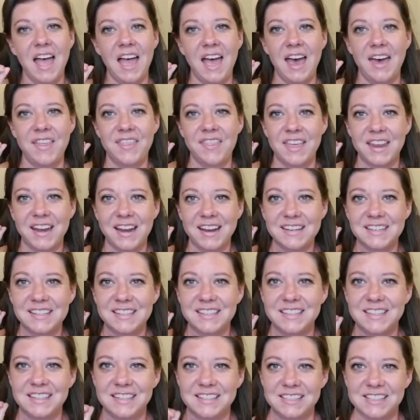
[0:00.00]
and then I did
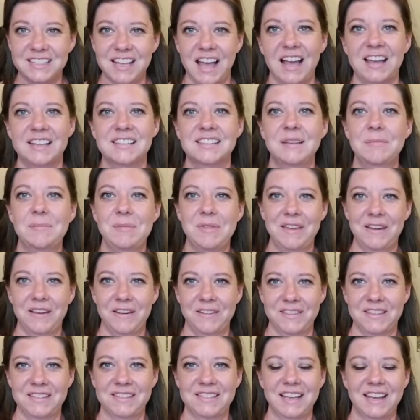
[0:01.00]
the exact same thing
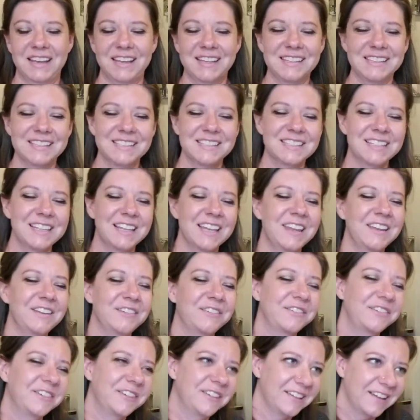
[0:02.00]
on the second sleeve.
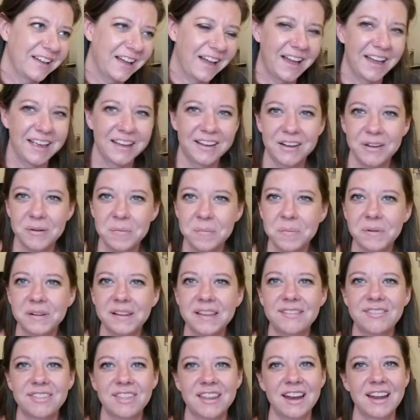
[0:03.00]
I couldn't
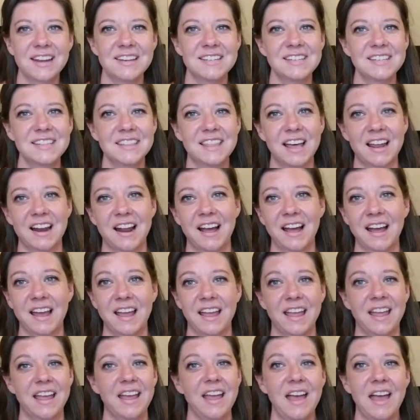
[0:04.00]
believe that I did that.
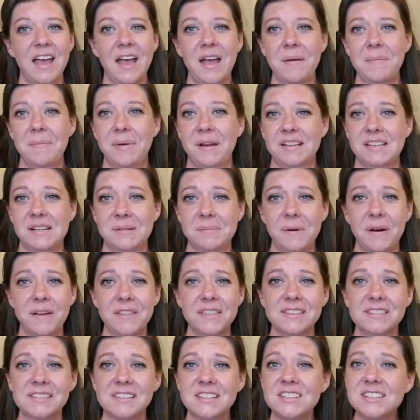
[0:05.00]
I picked up all the
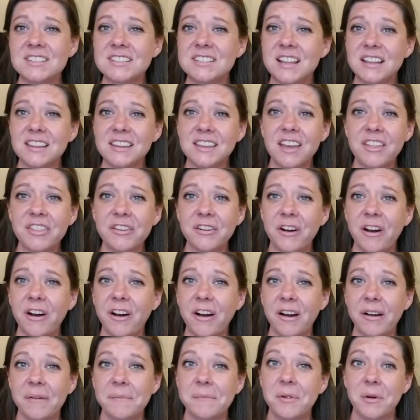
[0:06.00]
stitches on the other
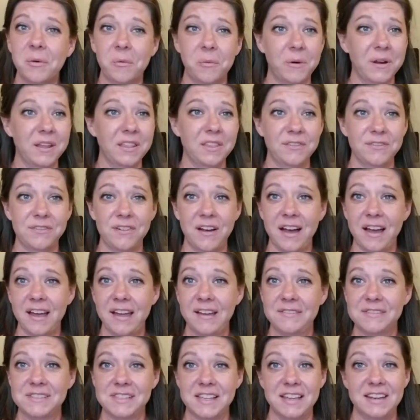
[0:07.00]
arm with
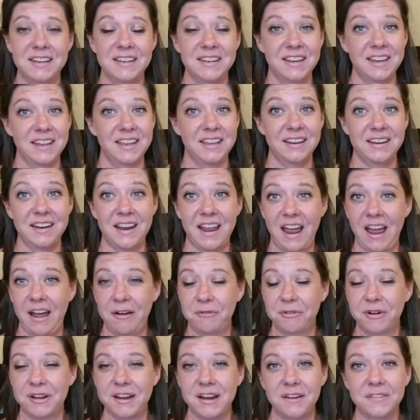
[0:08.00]
5s and knit
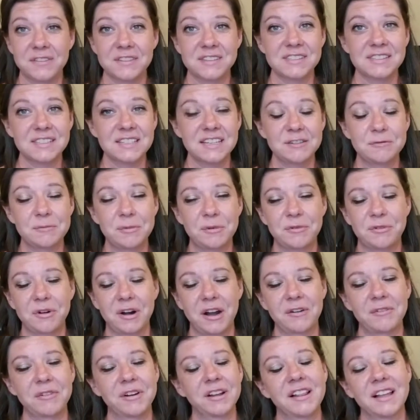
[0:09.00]
halfway down the sleeve before I
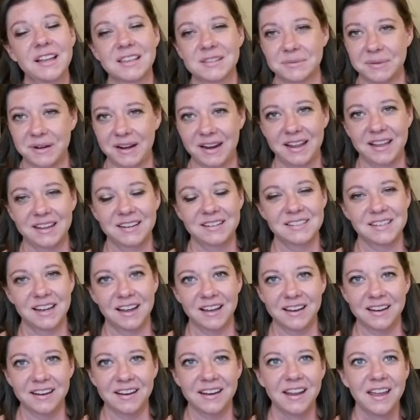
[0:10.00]
realized what I had
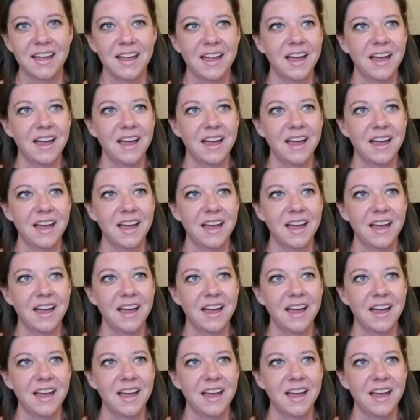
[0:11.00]
done.